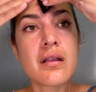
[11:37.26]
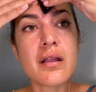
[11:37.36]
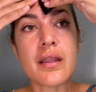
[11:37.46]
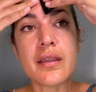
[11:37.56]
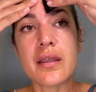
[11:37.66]

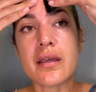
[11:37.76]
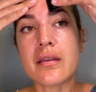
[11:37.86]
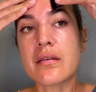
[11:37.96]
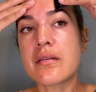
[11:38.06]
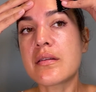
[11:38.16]
And
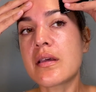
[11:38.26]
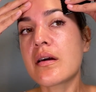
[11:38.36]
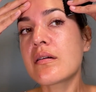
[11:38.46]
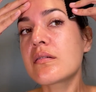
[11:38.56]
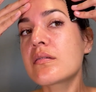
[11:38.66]
then
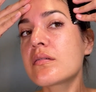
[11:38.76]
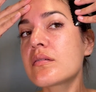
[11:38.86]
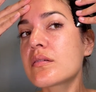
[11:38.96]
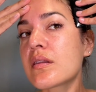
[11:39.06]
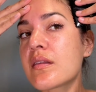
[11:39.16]
down
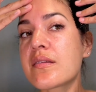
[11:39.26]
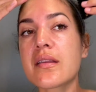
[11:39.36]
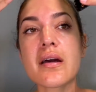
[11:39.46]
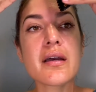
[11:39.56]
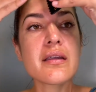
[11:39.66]
to the
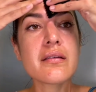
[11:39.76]
side.